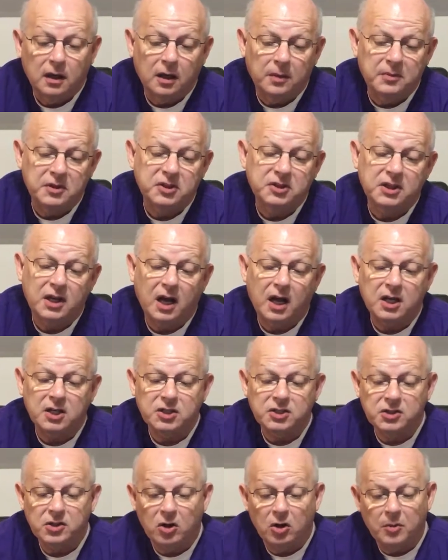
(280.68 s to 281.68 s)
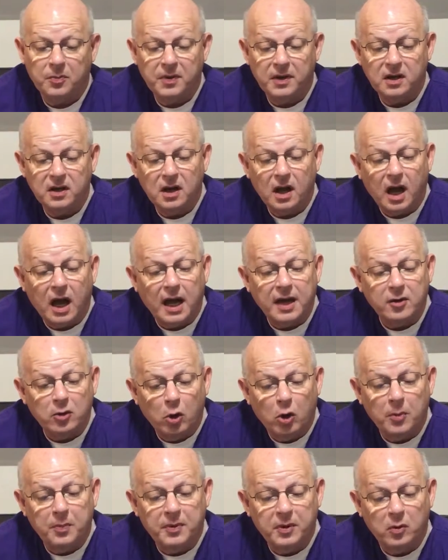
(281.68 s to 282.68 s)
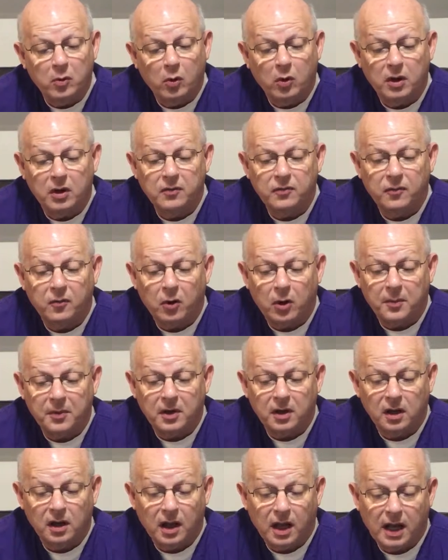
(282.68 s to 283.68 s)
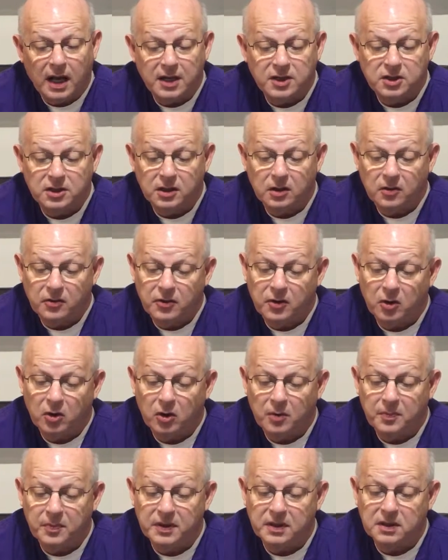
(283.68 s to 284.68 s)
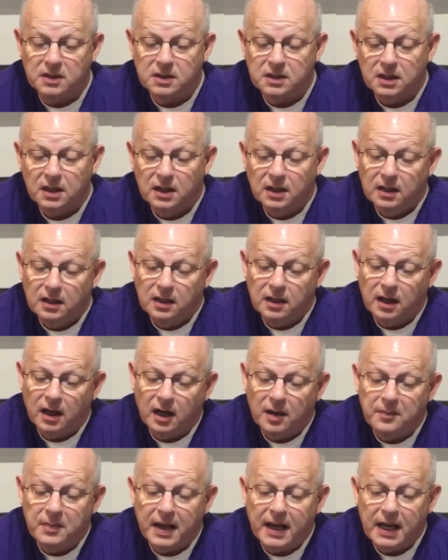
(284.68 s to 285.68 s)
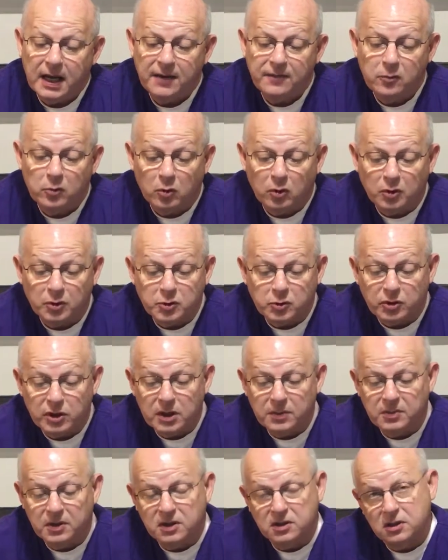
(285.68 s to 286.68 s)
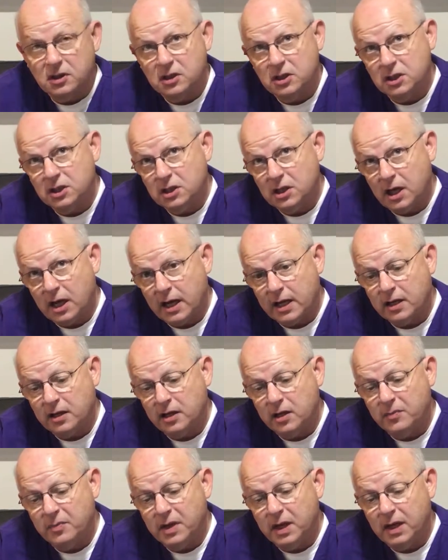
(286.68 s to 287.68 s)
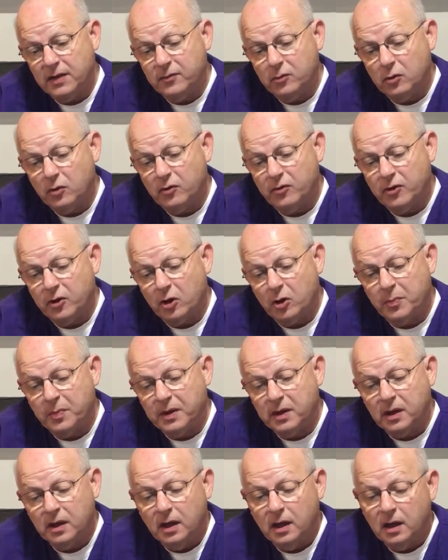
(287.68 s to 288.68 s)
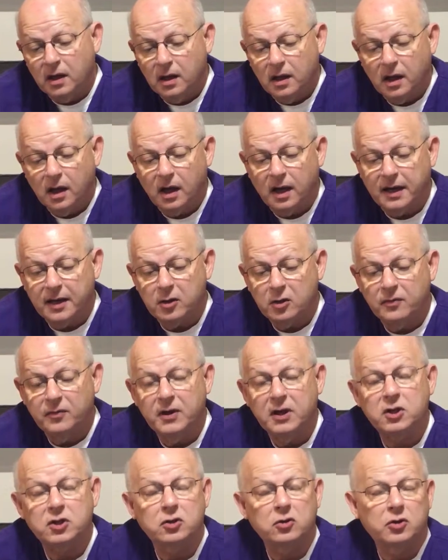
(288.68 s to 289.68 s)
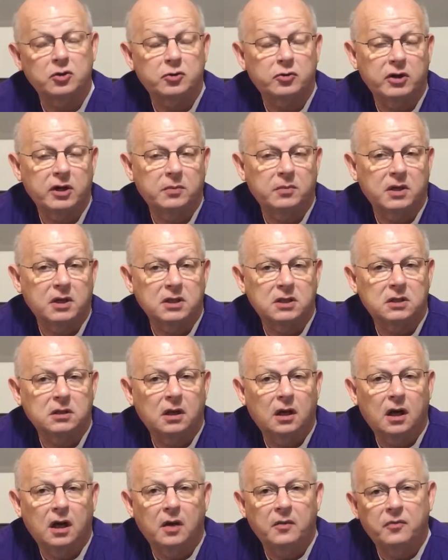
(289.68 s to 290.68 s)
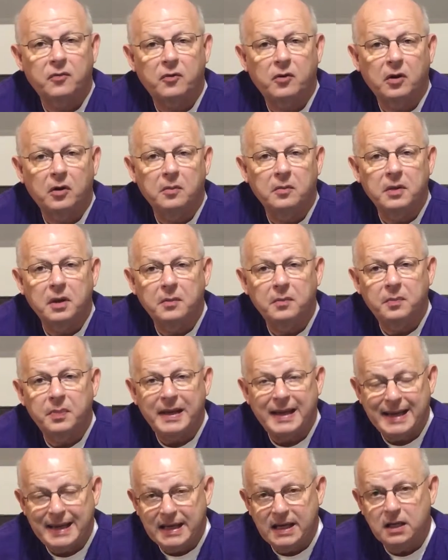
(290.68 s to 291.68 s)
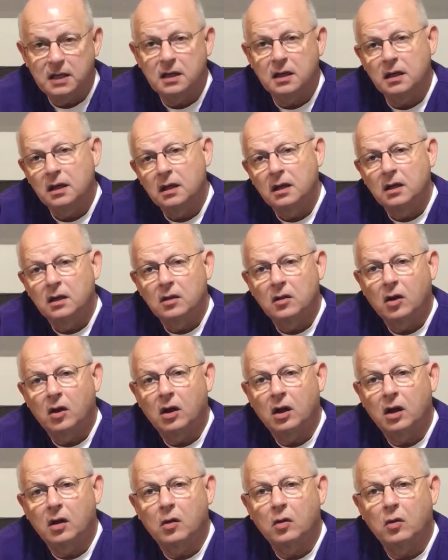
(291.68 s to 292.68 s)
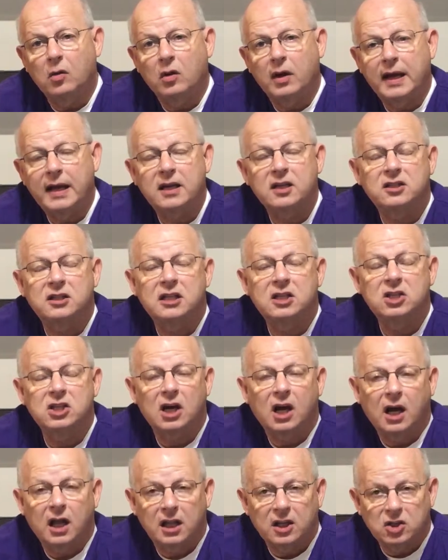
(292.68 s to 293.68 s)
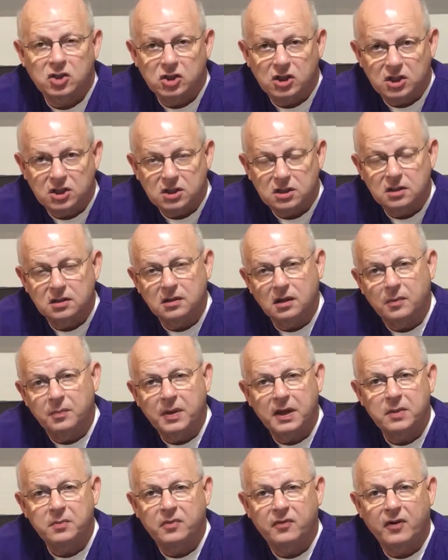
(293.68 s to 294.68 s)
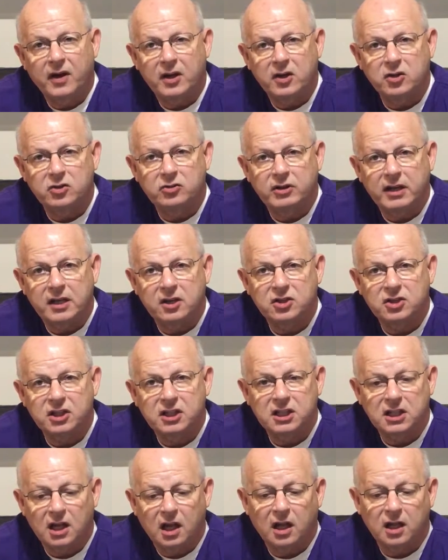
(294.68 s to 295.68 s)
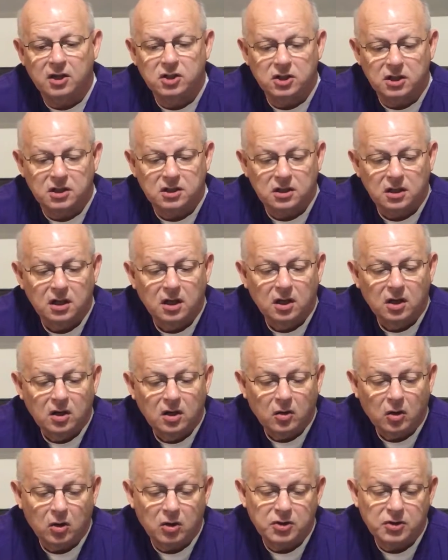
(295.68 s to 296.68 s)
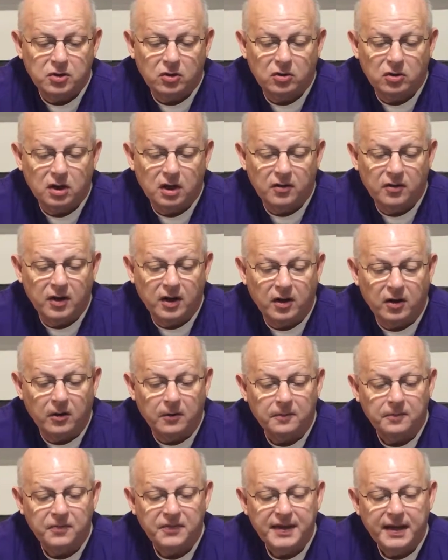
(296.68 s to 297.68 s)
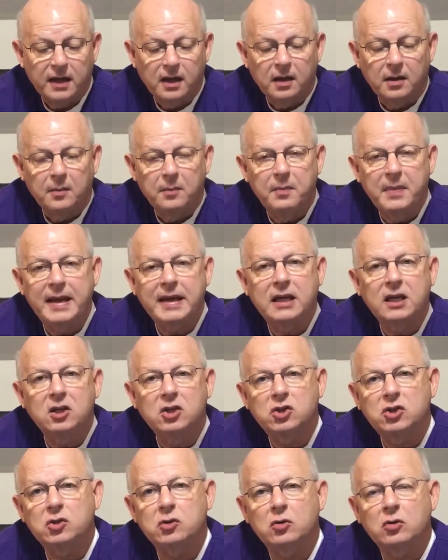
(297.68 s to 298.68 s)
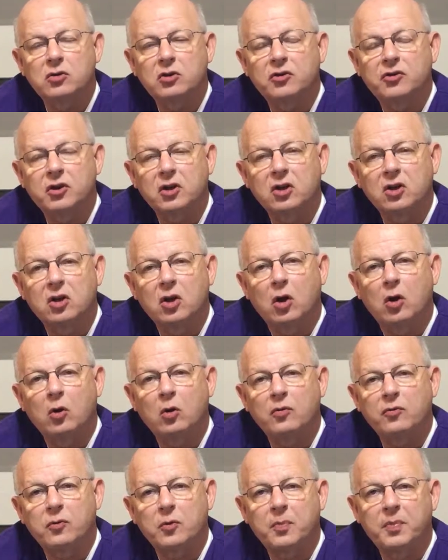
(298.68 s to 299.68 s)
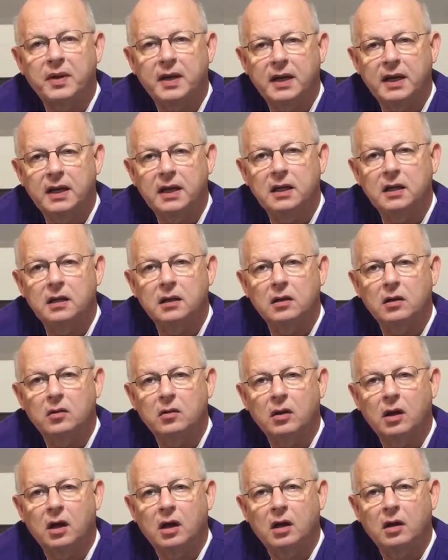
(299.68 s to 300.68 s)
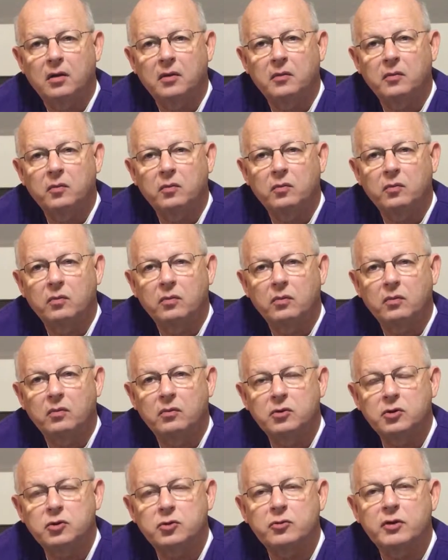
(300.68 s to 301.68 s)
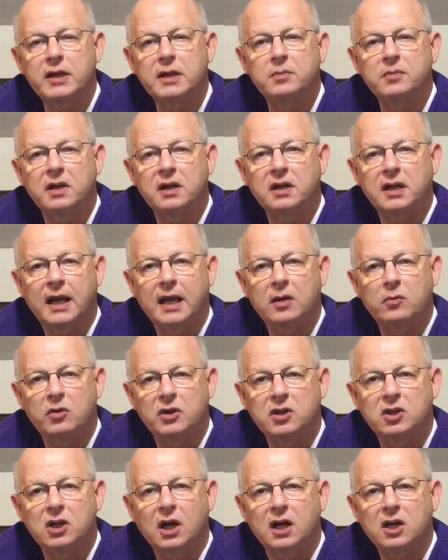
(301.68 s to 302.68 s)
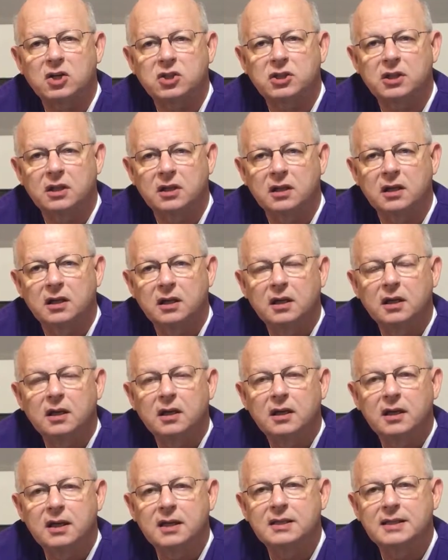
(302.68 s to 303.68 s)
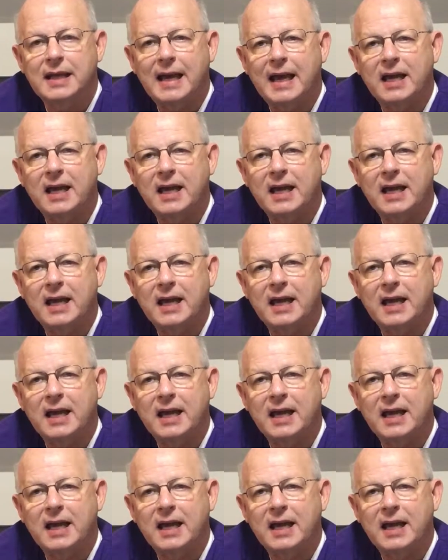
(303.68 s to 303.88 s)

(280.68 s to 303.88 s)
massage therapy, non-opioid pharmacologic therapies, behavioral treatments such as cognitive behavioral therapy, interventional treatments from pain or anesthesiologists, pain providers or anesthesiologists are certainly there. Making sure that the goal for pain treatment and reduction is